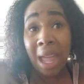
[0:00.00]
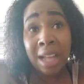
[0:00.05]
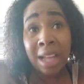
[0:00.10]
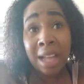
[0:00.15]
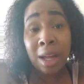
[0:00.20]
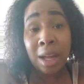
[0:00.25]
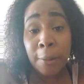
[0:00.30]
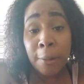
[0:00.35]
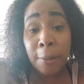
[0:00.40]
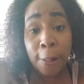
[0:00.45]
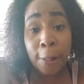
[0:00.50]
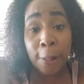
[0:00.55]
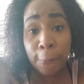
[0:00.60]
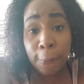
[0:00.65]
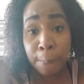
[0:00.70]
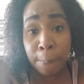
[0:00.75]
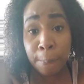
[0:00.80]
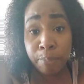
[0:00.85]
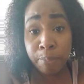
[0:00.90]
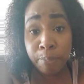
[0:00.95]
I come
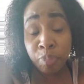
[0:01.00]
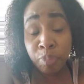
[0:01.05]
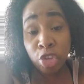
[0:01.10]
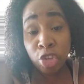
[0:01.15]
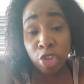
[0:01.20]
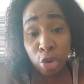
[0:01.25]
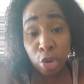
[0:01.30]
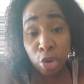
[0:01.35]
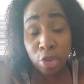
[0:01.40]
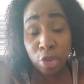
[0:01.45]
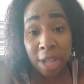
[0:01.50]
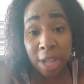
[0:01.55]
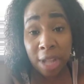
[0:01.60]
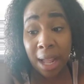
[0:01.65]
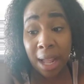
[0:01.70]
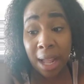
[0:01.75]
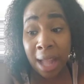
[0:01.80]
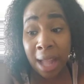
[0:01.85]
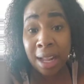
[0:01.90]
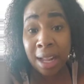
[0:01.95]
home
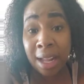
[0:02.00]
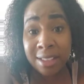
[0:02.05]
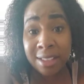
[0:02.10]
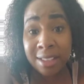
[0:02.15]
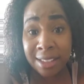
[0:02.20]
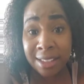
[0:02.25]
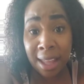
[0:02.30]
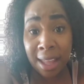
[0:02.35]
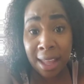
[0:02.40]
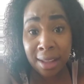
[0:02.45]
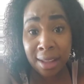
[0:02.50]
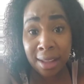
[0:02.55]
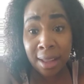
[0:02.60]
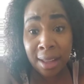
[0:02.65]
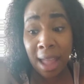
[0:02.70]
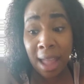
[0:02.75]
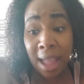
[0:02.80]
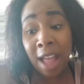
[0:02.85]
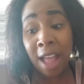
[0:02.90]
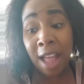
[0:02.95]
Tuesday, I got
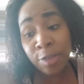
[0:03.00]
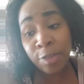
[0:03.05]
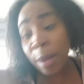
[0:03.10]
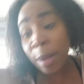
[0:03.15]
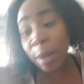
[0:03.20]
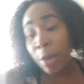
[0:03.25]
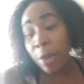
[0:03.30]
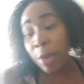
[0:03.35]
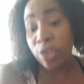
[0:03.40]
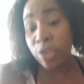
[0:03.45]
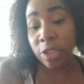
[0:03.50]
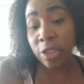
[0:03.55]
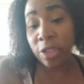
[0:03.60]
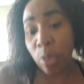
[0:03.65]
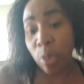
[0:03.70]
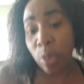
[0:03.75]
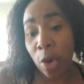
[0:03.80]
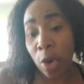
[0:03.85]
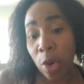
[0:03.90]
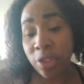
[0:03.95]
sick. I spent most
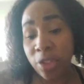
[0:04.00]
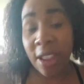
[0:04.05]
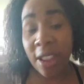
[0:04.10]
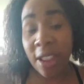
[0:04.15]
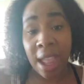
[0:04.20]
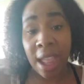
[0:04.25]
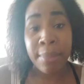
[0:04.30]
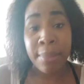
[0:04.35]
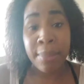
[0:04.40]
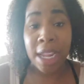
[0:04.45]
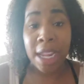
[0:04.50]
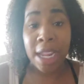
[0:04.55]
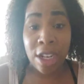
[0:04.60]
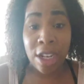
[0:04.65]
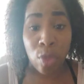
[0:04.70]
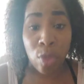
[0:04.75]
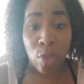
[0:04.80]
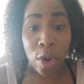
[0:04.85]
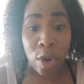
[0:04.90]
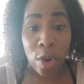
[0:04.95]
of the time
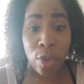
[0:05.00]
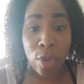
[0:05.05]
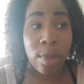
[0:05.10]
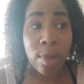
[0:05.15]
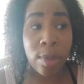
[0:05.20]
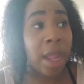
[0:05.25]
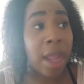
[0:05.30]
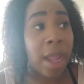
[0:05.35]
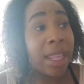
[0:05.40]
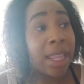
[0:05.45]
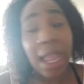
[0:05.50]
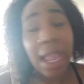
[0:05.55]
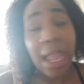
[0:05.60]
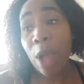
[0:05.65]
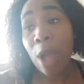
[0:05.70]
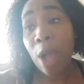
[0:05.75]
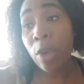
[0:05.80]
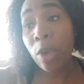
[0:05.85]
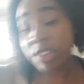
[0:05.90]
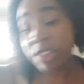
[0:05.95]
in the room.
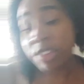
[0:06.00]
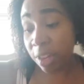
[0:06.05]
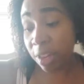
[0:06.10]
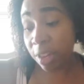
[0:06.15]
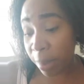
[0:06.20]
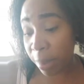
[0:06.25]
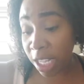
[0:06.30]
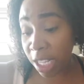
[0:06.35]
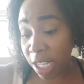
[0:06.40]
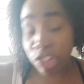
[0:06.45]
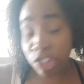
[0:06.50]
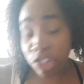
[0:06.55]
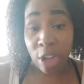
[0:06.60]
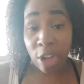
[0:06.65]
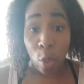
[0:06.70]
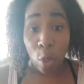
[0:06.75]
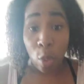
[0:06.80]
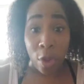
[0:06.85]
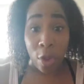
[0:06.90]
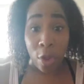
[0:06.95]
Yeah, I went to the beach
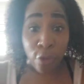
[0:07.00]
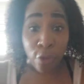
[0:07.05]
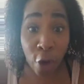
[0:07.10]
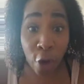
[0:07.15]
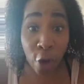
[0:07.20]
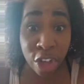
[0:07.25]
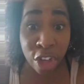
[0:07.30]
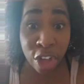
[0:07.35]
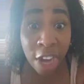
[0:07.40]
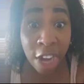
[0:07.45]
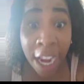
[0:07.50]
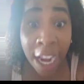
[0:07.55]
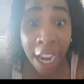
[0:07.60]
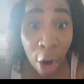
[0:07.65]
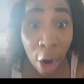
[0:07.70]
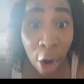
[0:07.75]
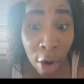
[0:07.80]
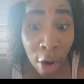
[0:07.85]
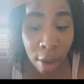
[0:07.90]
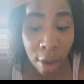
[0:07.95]
with fresh
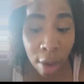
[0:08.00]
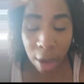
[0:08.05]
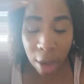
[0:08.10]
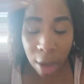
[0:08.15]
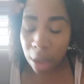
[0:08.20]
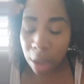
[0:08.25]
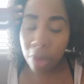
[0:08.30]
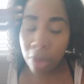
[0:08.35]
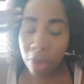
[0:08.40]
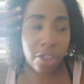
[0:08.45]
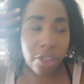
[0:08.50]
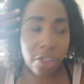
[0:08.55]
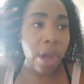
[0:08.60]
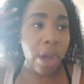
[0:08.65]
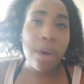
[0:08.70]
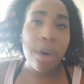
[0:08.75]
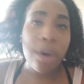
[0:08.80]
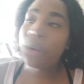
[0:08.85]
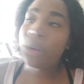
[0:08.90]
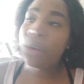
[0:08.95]
air.
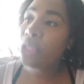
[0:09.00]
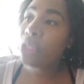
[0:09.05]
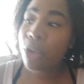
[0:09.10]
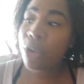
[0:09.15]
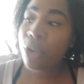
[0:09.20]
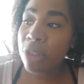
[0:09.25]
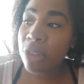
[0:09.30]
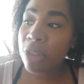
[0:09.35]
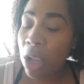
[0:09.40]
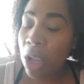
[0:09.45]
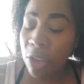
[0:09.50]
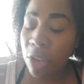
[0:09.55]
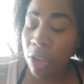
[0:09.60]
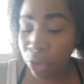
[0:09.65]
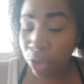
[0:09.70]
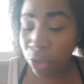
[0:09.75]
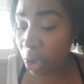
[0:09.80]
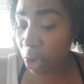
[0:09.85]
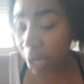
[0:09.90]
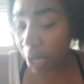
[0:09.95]
So those
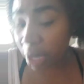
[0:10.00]
lawsuits